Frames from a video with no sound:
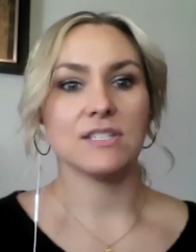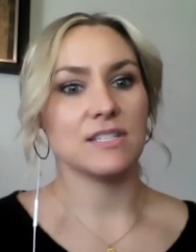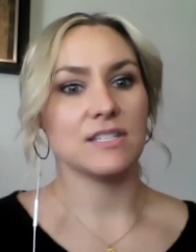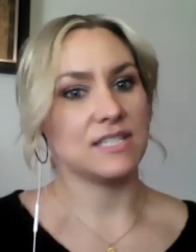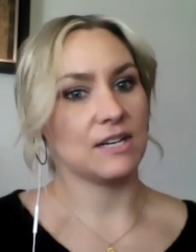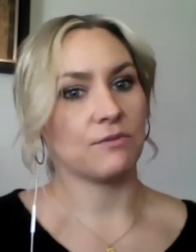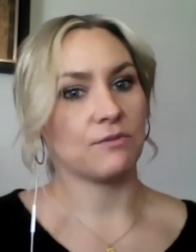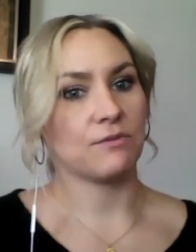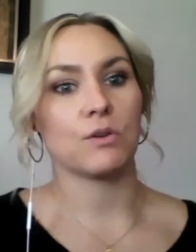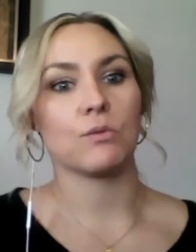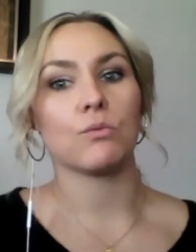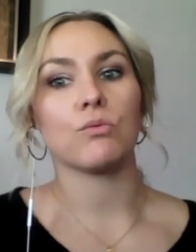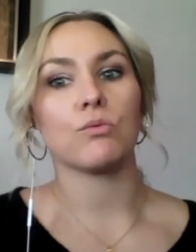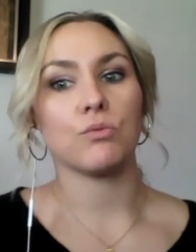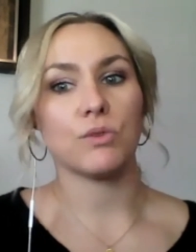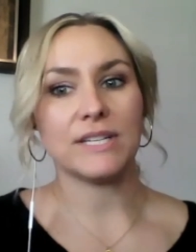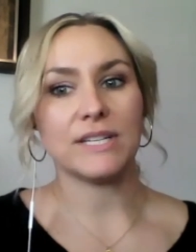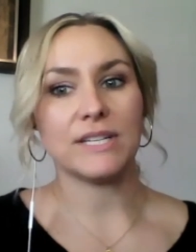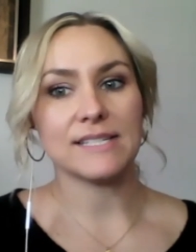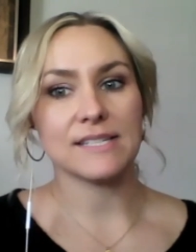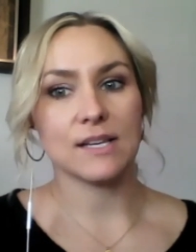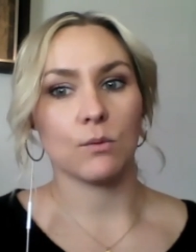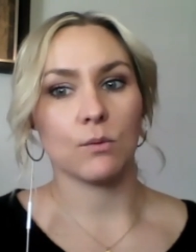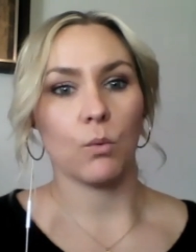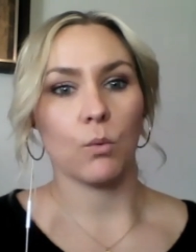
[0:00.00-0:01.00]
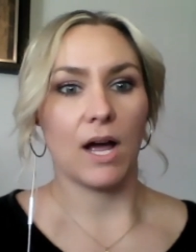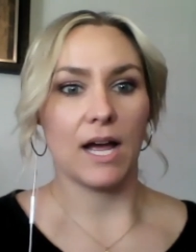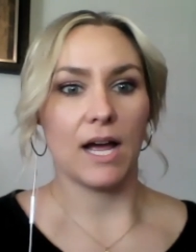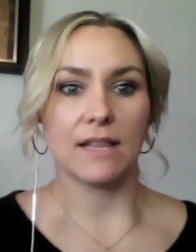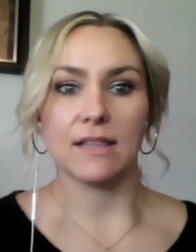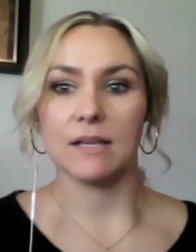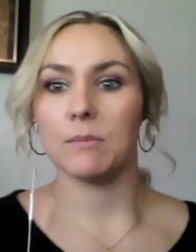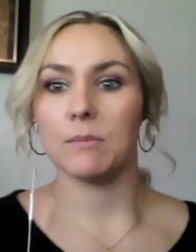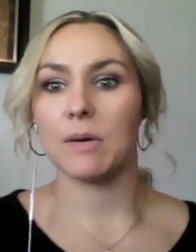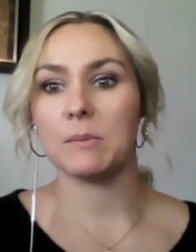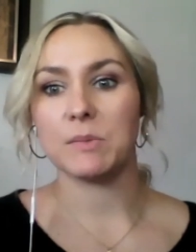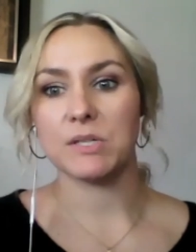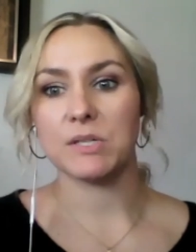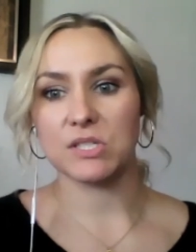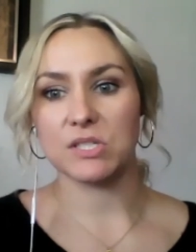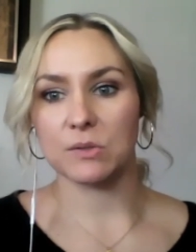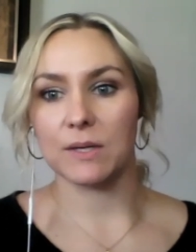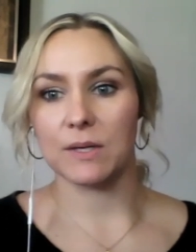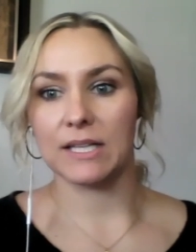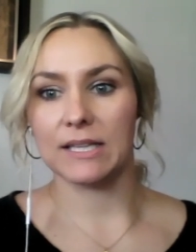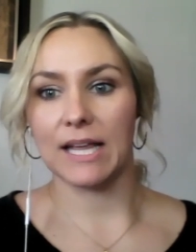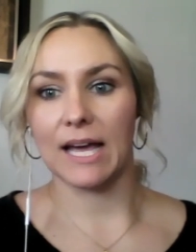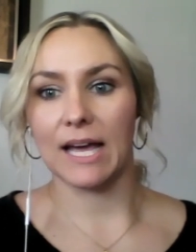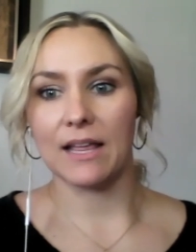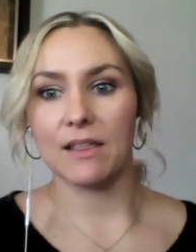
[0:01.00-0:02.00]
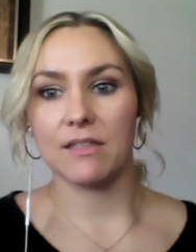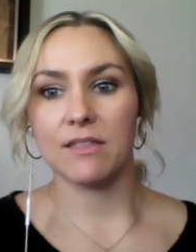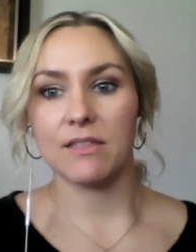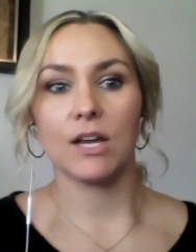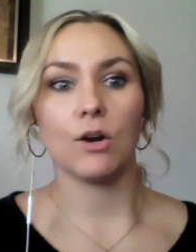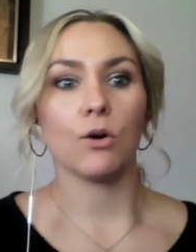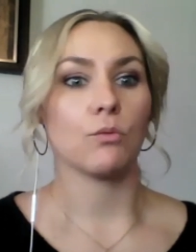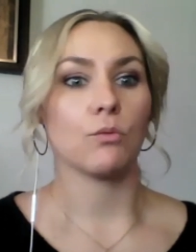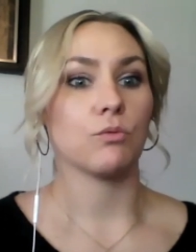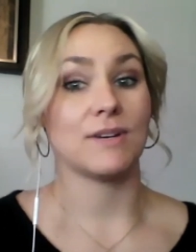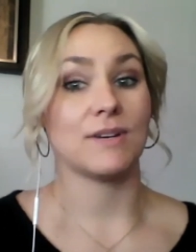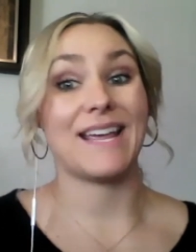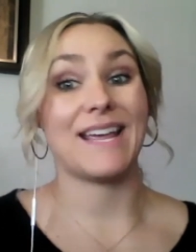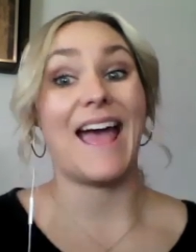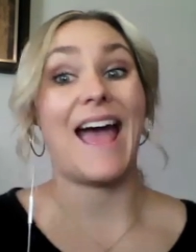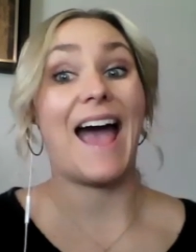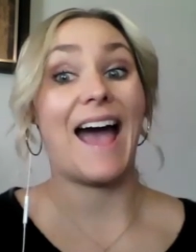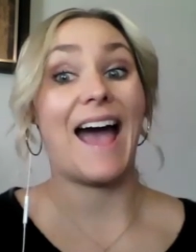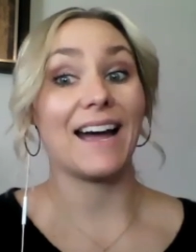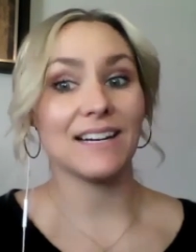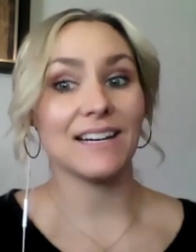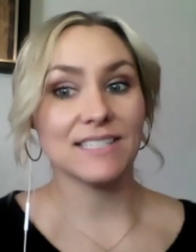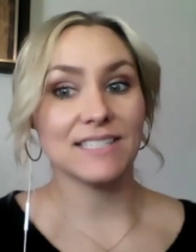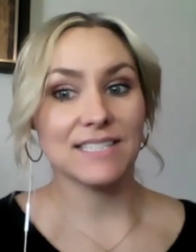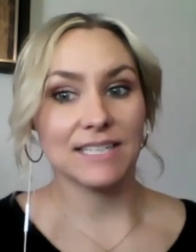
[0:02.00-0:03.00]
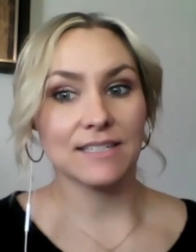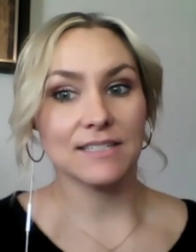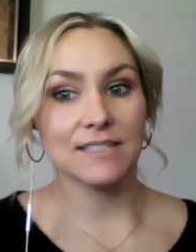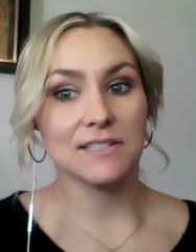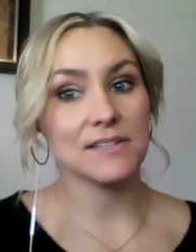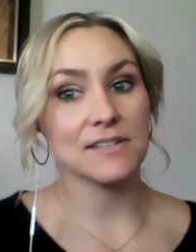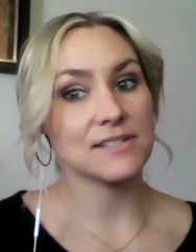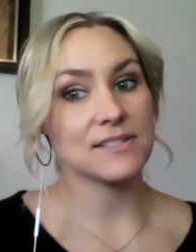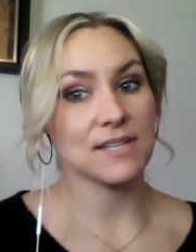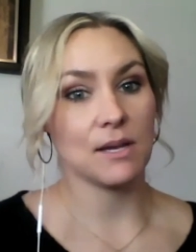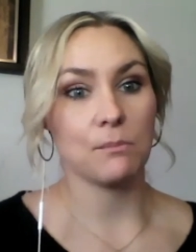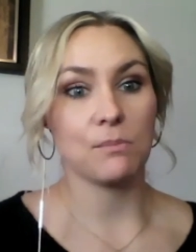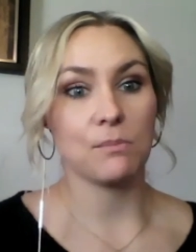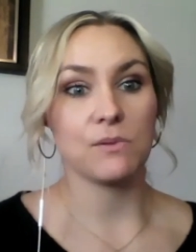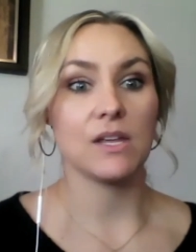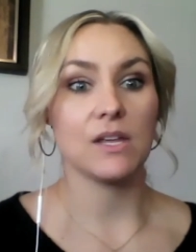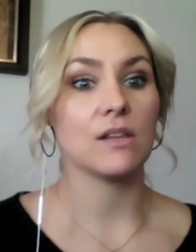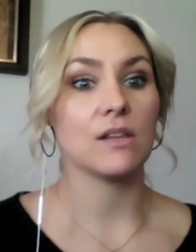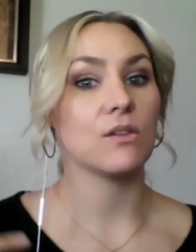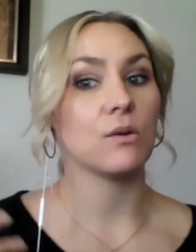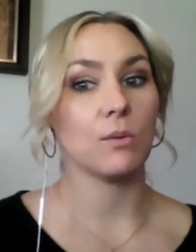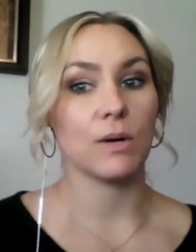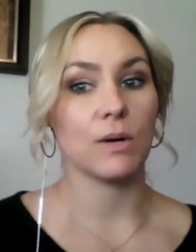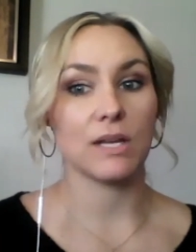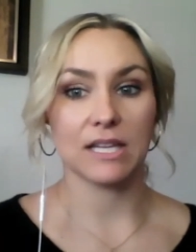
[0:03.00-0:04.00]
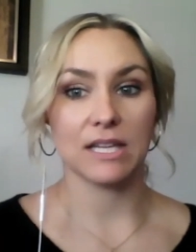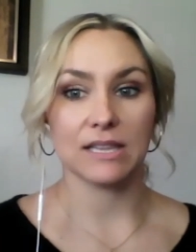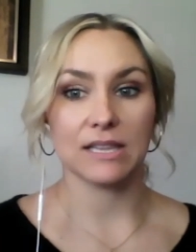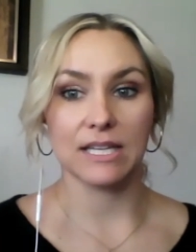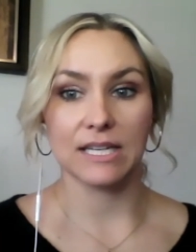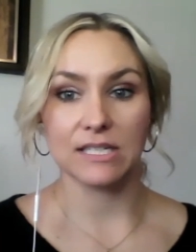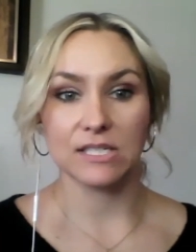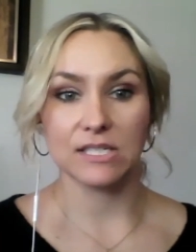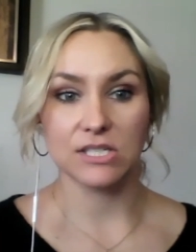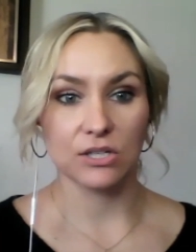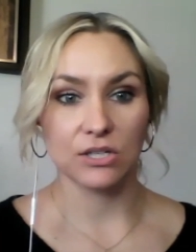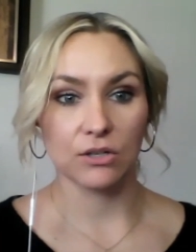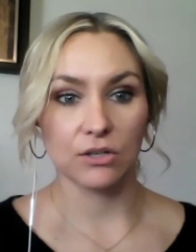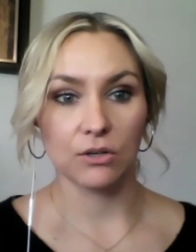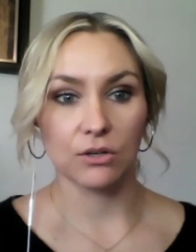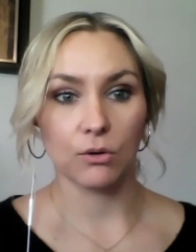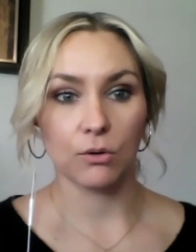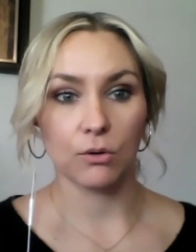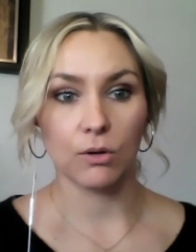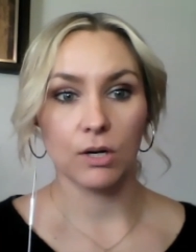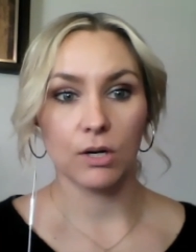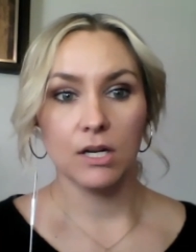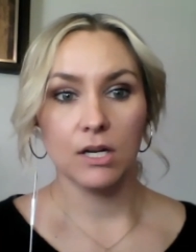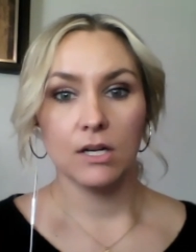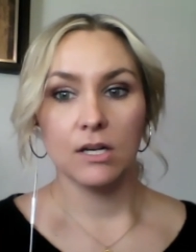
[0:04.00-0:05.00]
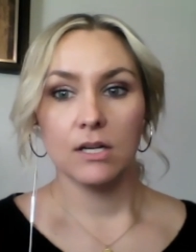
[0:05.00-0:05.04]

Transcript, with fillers: different reason why they might be doing that thing or reacting to something the way that they do